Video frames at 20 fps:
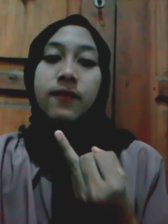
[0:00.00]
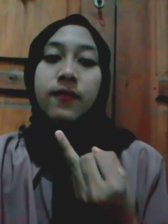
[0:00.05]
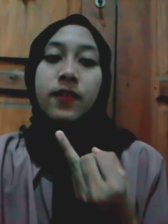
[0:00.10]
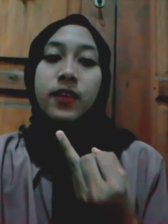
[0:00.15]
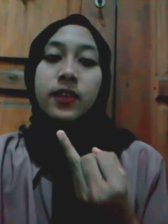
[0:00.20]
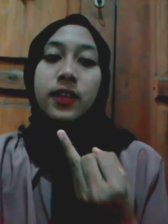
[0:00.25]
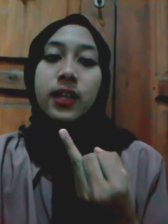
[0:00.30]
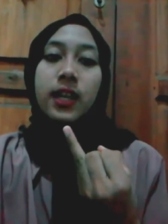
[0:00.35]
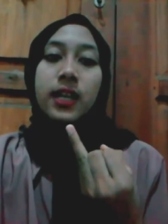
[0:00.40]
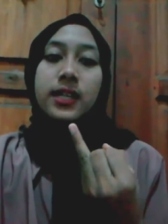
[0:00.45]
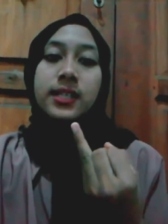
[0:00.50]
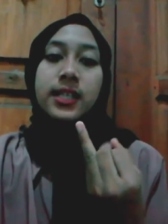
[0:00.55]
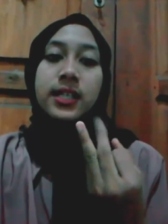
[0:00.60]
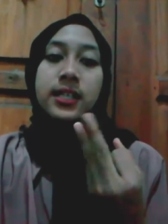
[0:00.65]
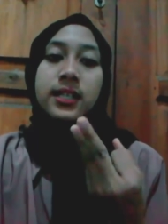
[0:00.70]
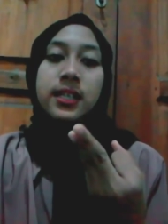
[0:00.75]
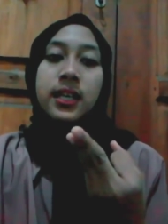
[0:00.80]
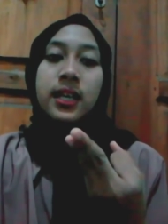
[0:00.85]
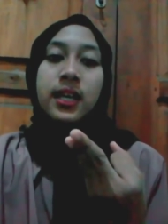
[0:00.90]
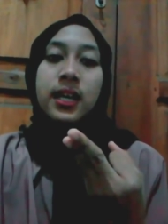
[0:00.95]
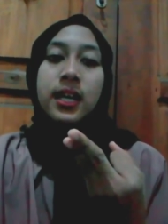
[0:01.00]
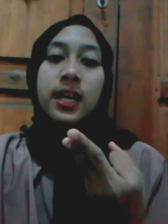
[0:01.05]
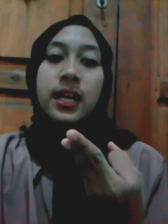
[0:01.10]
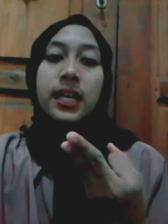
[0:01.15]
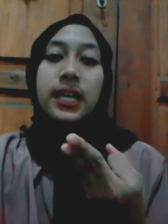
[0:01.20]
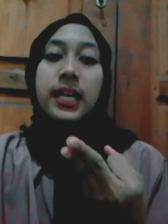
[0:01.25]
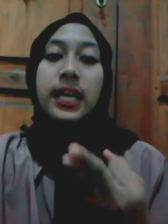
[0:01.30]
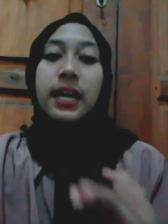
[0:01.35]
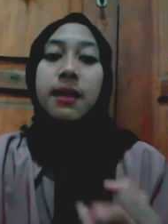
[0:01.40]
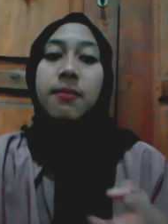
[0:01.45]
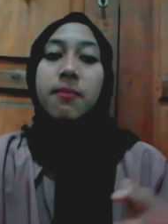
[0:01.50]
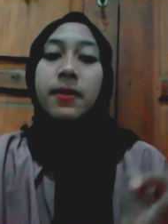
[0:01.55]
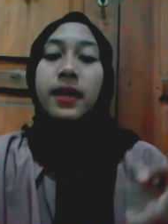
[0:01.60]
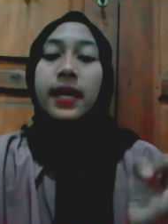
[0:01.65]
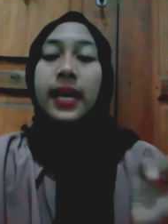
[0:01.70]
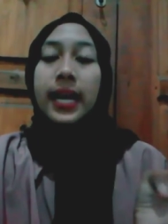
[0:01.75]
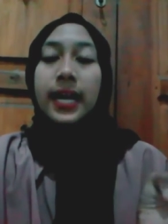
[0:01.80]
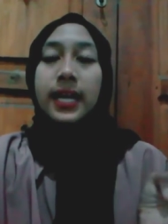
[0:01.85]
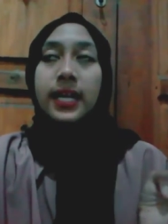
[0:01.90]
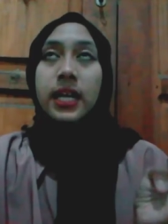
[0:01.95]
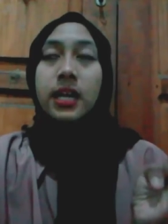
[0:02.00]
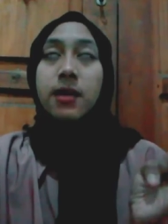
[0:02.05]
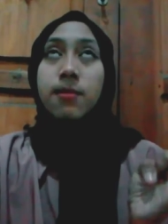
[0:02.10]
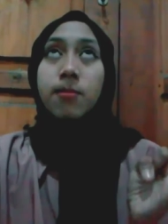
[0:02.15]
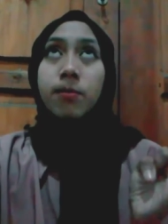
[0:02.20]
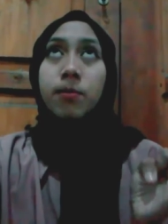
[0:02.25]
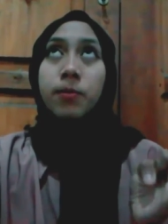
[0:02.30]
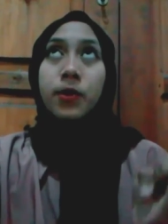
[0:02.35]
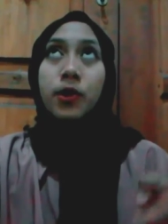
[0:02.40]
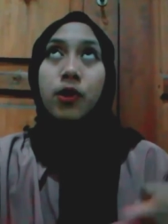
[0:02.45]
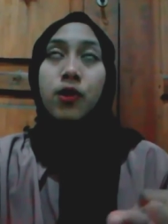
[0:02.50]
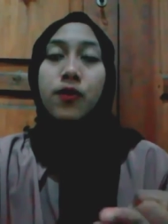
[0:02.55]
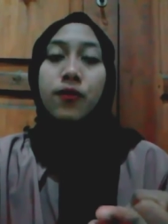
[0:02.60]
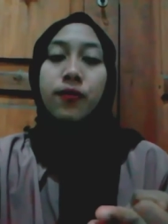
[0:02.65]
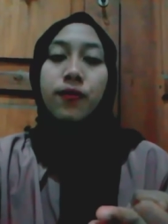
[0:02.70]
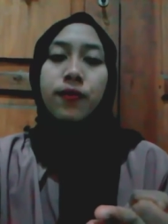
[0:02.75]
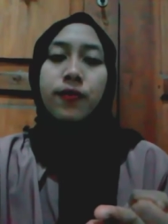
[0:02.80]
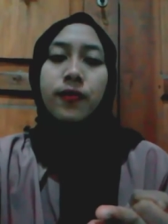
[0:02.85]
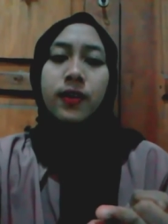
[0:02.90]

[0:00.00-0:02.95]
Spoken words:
for the last is game can improve